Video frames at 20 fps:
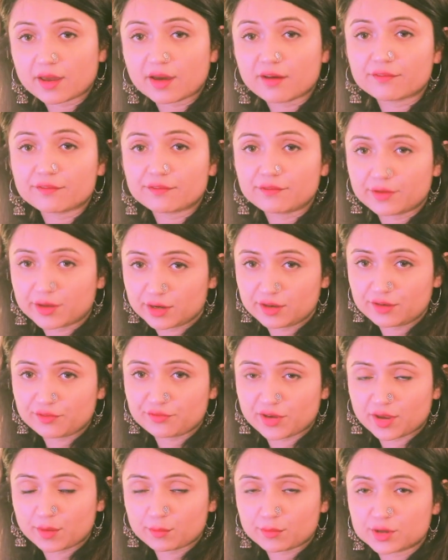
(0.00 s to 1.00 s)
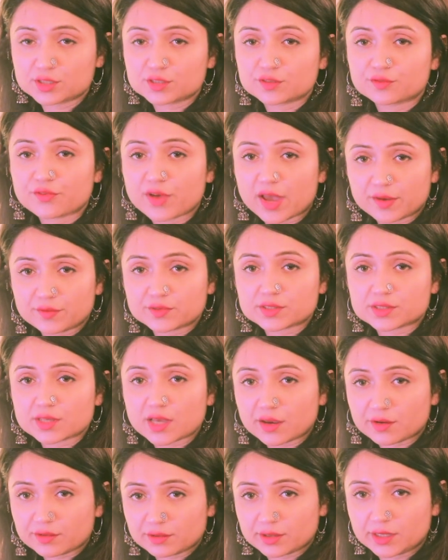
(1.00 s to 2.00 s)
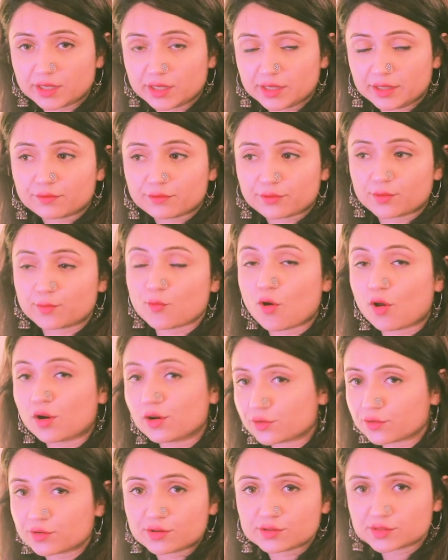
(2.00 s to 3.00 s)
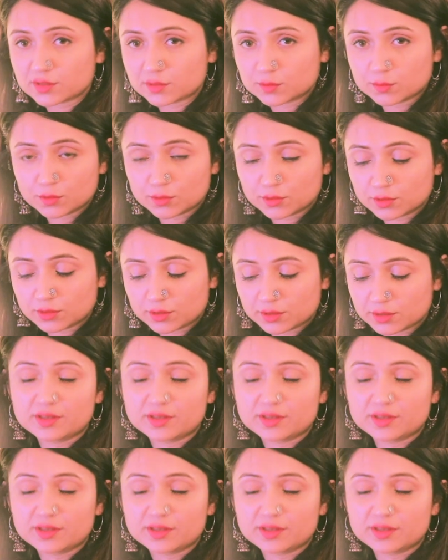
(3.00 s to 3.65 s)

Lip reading: A very famous 5-star read from all across the world.